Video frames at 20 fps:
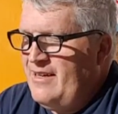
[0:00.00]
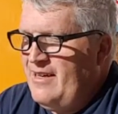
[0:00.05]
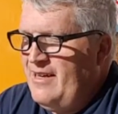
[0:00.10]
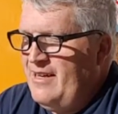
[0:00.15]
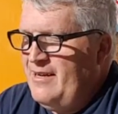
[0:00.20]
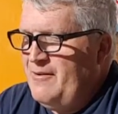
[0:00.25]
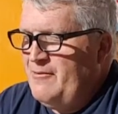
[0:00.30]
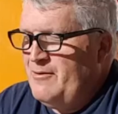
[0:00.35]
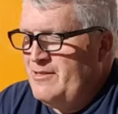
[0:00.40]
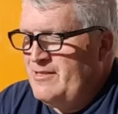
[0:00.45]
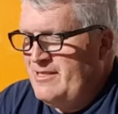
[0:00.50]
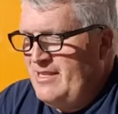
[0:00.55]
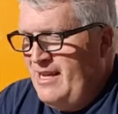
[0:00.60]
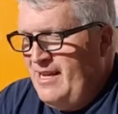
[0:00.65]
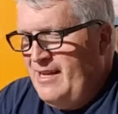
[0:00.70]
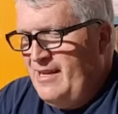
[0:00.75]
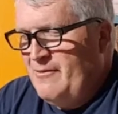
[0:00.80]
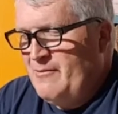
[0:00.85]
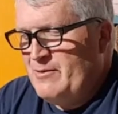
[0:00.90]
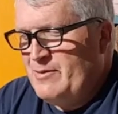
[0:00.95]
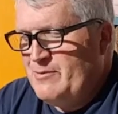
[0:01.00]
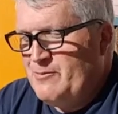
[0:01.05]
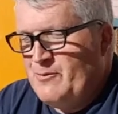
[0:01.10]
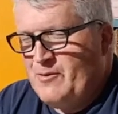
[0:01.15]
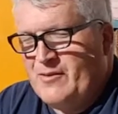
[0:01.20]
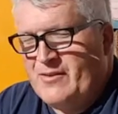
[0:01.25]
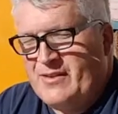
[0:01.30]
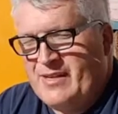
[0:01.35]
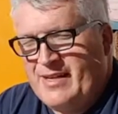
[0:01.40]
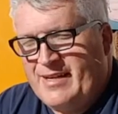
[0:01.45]
it was saying it was
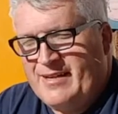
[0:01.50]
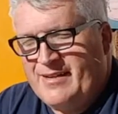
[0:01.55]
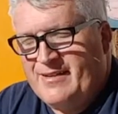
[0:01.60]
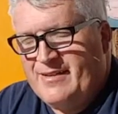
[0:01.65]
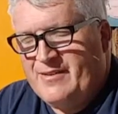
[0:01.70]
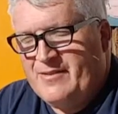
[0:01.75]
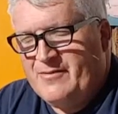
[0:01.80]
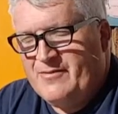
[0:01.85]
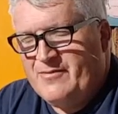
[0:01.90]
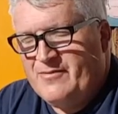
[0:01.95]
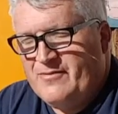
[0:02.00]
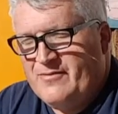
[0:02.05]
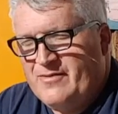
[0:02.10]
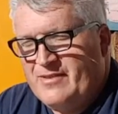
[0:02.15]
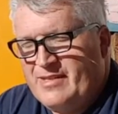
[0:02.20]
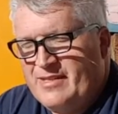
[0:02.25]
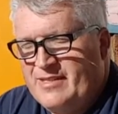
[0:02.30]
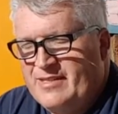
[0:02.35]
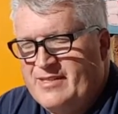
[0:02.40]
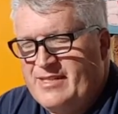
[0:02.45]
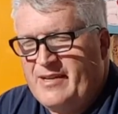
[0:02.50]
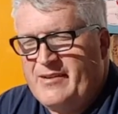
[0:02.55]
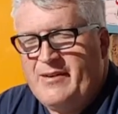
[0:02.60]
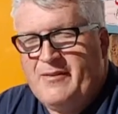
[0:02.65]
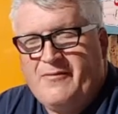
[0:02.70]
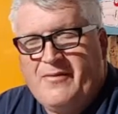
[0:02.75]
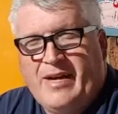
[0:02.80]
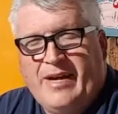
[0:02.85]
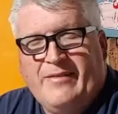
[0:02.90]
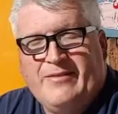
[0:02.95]
worth, like, you know,
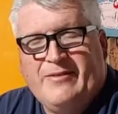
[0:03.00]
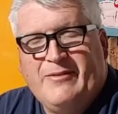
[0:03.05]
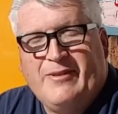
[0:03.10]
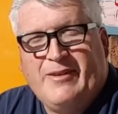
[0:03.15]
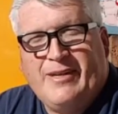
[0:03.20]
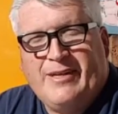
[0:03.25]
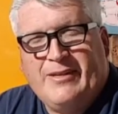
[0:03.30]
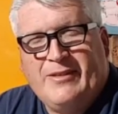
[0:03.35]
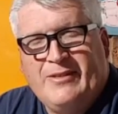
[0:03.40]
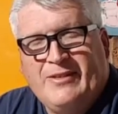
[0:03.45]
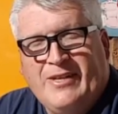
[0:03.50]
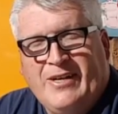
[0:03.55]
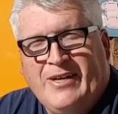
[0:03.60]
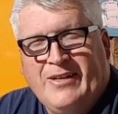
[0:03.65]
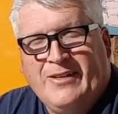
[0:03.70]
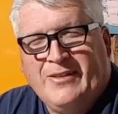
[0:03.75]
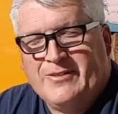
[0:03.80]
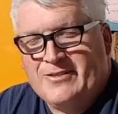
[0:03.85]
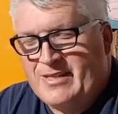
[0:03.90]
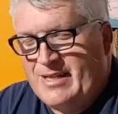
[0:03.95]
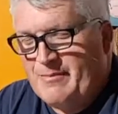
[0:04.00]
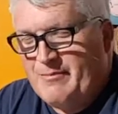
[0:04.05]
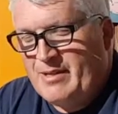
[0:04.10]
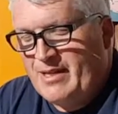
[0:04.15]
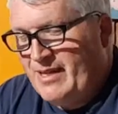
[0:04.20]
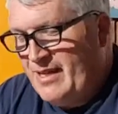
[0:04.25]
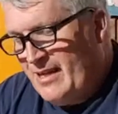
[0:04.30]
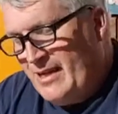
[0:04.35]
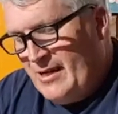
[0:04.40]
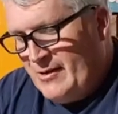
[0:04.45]
$75 to $100, and I'm
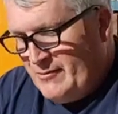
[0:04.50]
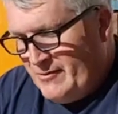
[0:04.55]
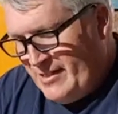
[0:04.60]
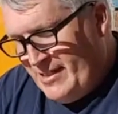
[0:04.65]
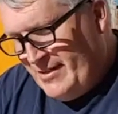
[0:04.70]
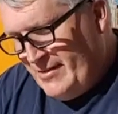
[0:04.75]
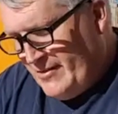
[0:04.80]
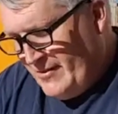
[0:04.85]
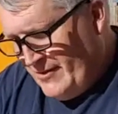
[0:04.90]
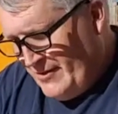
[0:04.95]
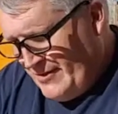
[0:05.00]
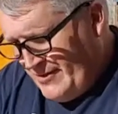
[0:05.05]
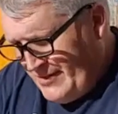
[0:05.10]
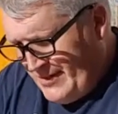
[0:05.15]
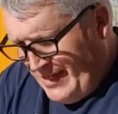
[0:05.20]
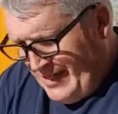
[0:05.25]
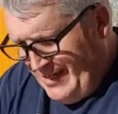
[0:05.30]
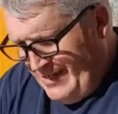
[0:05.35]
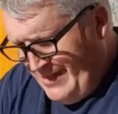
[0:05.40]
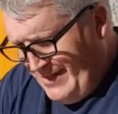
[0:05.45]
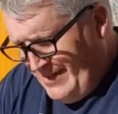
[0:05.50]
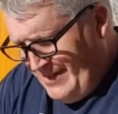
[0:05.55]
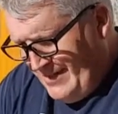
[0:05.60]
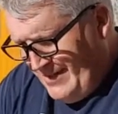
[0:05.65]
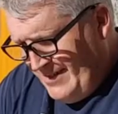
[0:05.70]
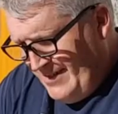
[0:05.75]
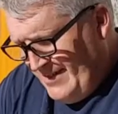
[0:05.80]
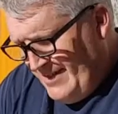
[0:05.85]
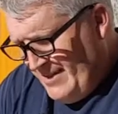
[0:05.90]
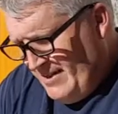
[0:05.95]
like, I was getting all excited,
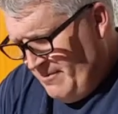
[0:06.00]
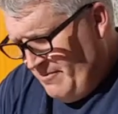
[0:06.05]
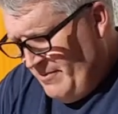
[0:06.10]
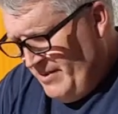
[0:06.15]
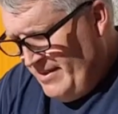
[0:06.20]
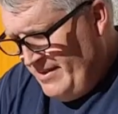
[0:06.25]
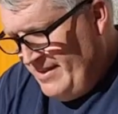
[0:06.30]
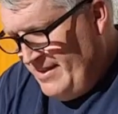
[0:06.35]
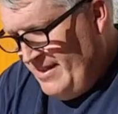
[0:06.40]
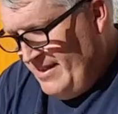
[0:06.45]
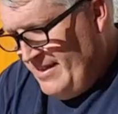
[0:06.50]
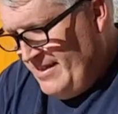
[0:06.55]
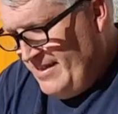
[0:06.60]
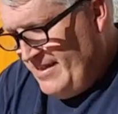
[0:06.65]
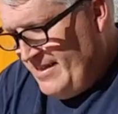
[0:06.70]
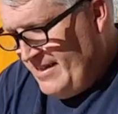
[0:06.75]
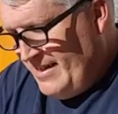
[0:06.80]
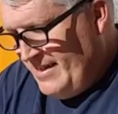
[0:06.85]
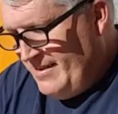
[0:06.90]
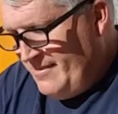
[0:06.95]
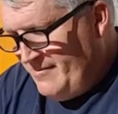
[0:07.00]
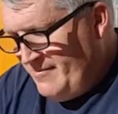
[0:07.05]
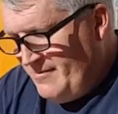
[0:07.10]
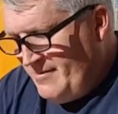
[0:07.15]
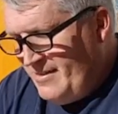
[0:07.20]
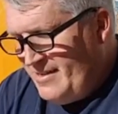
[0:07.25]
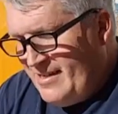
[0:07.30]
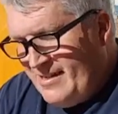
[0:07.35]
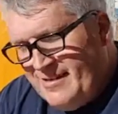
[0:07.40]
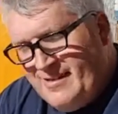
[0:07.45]
but then I
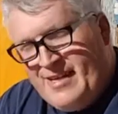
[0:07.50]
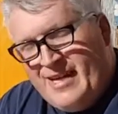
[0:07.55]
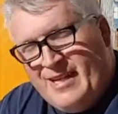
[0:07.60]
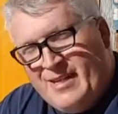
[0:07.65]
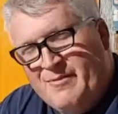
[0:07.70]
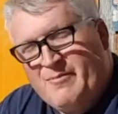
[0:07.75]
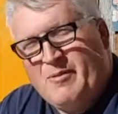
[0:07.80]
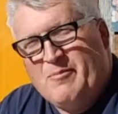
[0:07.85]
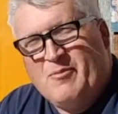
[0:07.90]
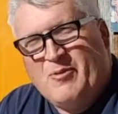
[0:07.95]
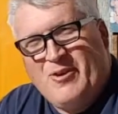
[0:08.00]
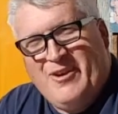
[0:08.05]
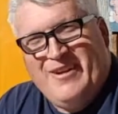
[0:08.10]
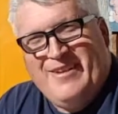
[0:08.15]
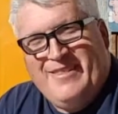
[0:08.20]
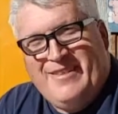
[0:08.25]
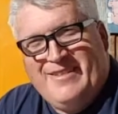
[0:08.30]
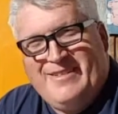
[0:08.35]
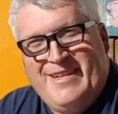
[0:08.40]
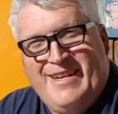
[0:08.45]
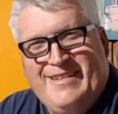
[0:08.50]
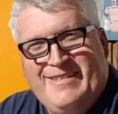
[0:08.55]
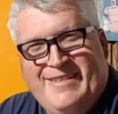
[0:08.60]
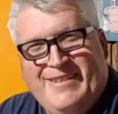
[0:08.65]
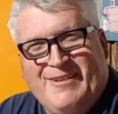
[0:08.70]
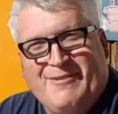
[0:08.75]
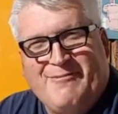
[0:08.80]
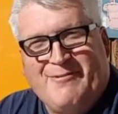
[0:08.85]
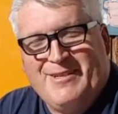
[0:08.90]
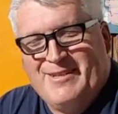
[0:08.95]
got a little bit more in the
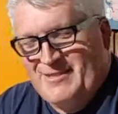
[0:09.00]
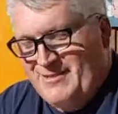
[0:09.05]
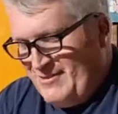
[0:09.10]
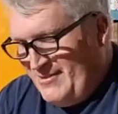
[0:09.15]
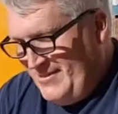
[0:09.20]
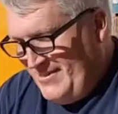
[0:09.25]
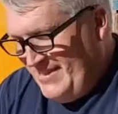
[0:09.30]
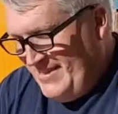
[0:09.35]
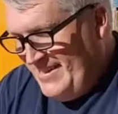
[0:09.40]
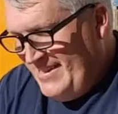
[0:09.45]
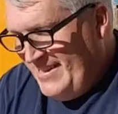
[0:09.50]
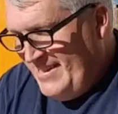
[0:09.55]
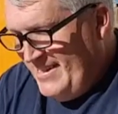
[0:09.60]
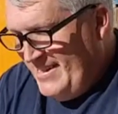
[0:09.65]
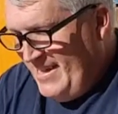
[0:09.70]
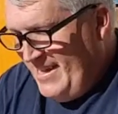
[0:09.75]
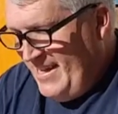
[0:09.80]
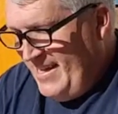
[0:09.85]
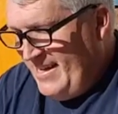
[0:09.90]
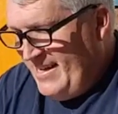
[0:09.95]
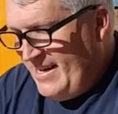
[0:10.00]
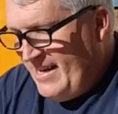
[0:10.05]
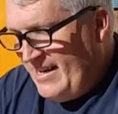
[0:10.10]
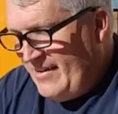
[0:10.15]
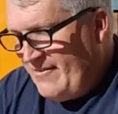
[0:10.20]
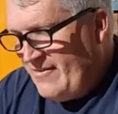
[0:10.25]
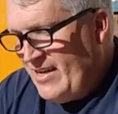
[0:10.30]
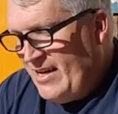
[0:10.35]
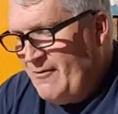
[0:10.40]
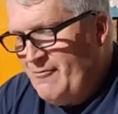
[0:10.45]
detail research, and
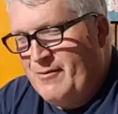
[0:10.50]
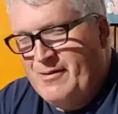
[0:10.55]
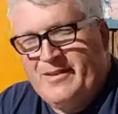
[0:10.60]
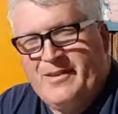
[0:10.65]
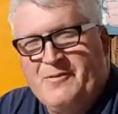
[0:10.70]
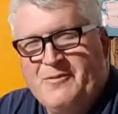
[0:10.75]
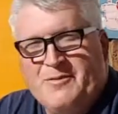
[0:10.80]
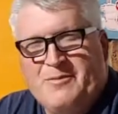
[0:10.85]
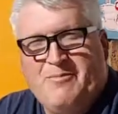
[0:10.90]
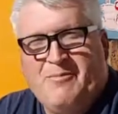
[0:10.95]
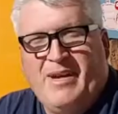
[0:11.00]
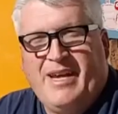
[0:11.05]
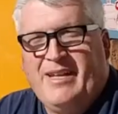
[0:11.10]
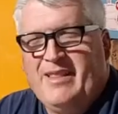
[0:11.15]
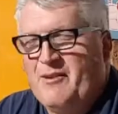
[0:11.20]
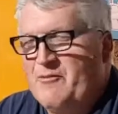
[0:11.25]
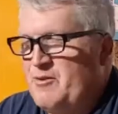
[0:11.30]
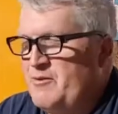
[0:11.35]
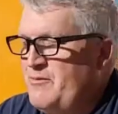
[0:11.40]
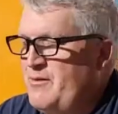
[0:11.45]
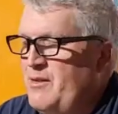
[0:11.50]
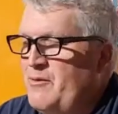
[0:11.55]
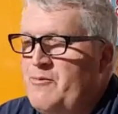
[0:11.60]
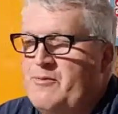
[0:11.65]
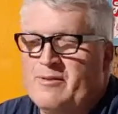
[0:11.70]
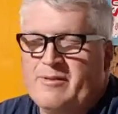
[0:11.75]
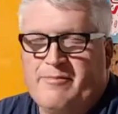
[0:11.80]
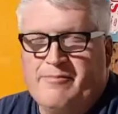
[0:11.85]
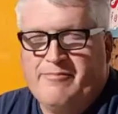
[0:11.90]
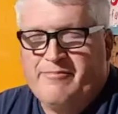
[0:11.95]
I've got one that was made. There
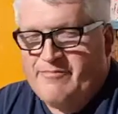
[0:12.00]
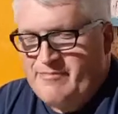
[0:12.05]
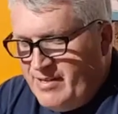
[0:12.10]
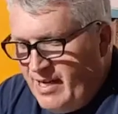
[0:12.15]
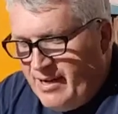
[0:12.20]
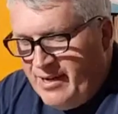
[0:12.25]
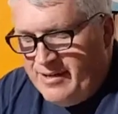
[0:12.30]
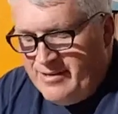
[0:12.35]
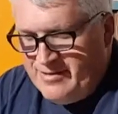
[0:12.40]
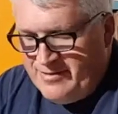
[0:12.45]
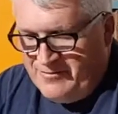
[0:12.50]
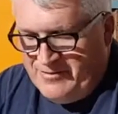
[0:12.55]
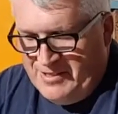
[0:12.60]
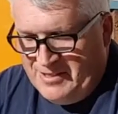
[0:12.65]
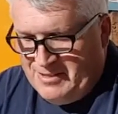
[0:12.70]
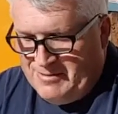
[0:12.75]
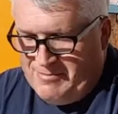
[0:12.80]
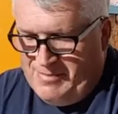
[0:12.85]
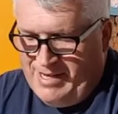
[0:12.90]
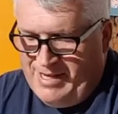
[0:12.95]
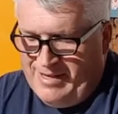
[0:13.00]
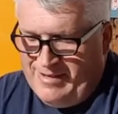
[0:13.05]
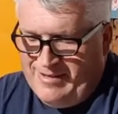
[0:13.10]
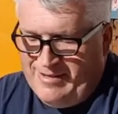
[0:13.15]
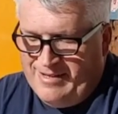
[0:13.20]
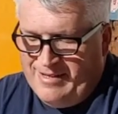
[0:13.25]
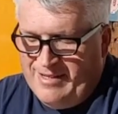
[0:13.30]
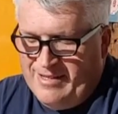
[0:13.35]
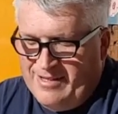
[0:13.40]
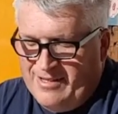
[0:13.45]
was tons of these made,
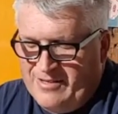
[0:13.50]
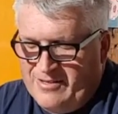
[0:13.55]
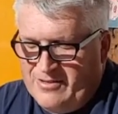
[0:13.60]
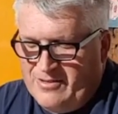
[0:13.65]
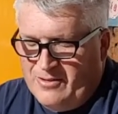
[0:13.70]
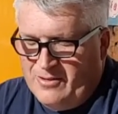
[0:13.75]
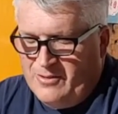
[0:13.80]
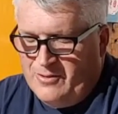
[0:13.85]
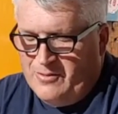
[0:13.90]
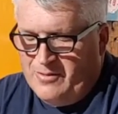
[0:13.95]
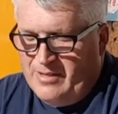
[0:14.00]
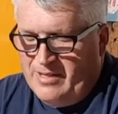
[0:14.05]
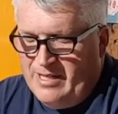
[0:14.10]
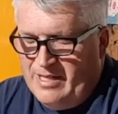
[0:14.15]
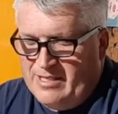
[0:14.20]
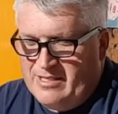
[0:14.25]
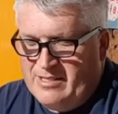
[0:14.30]
so